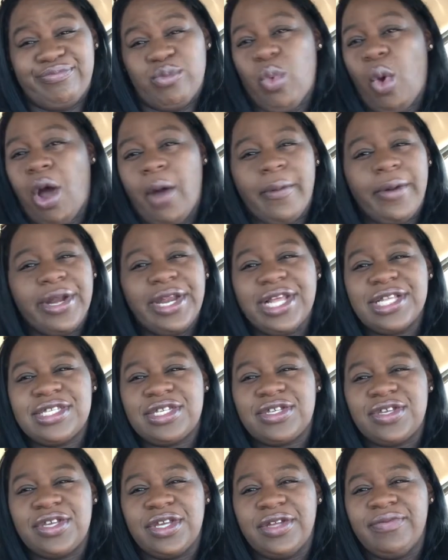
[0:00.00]
Walmart does
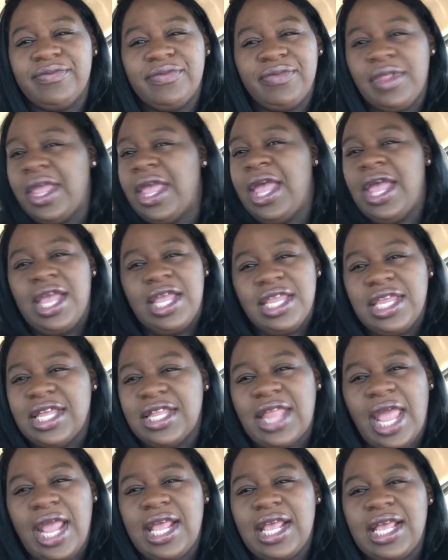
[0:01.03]
it to you. You
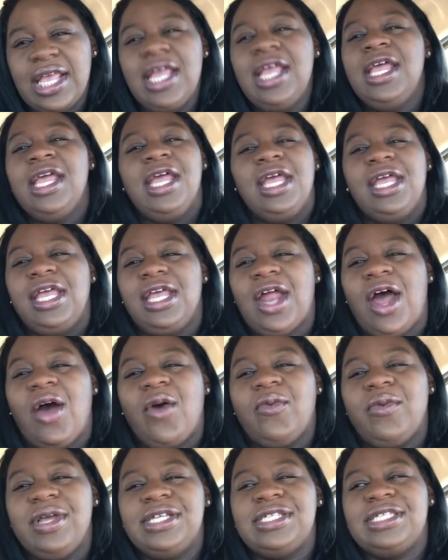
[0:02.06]
think it, it
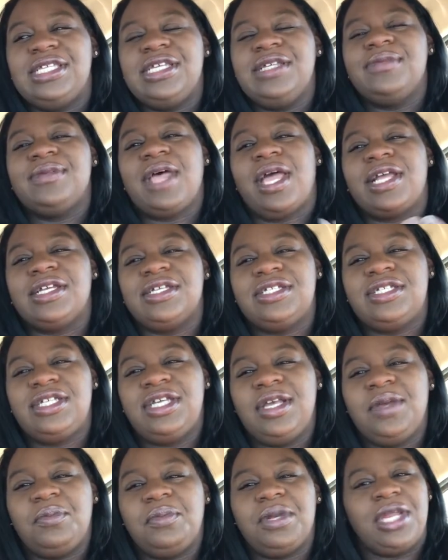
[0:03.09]
always seems like it's
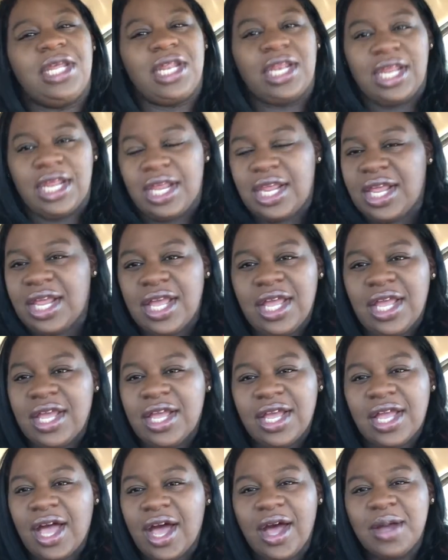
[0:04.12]
cheap, but then it
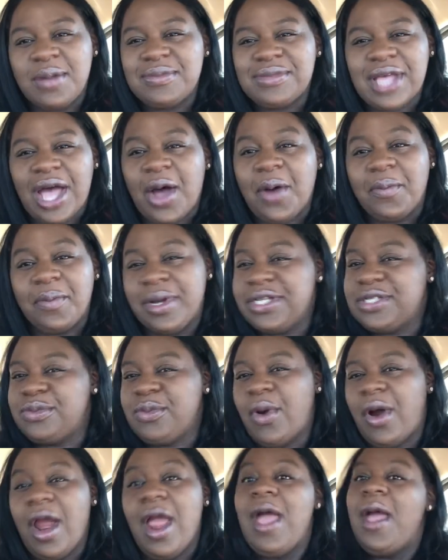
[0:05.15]
comes out much
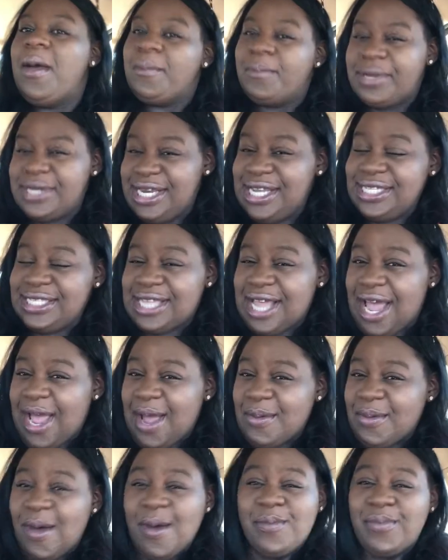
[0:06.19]
more. But this
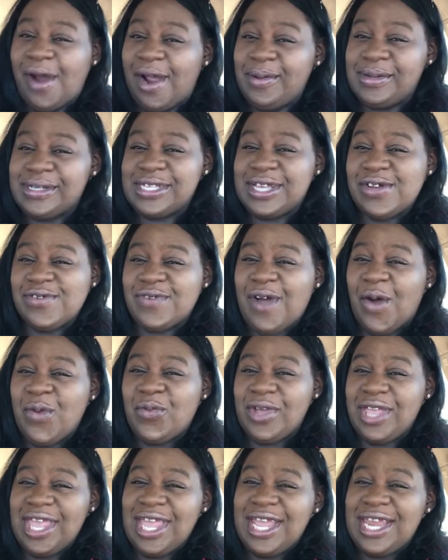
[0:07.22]
time, I'm proud of myself. I
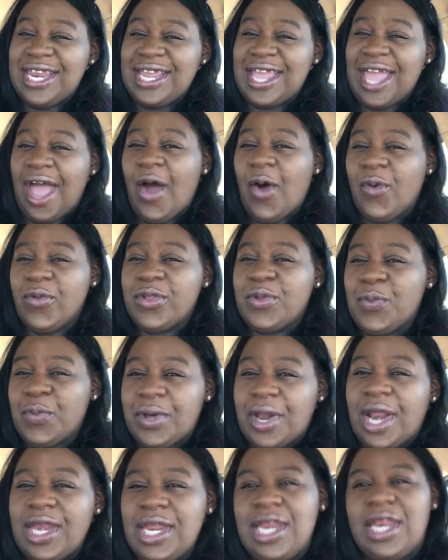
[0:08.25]
went in and got only
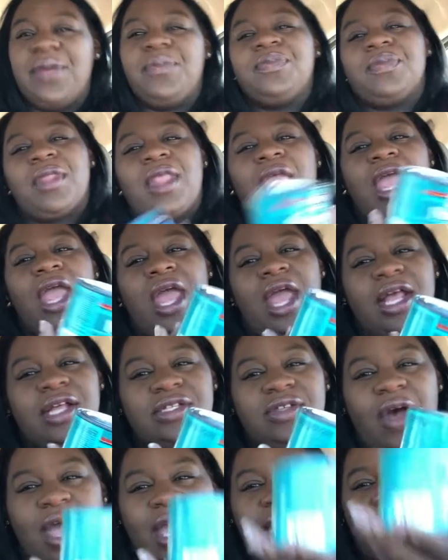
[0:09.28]
what I needed.
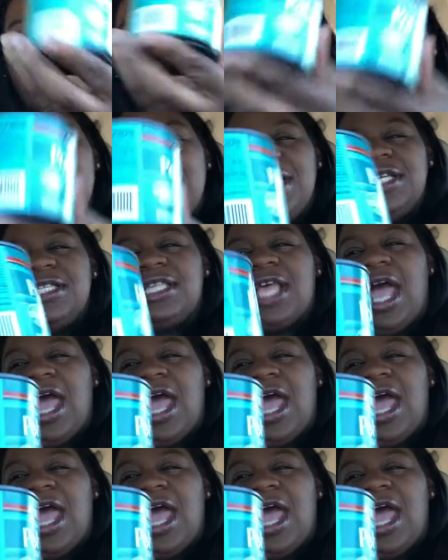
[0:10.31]
So I ended up getting this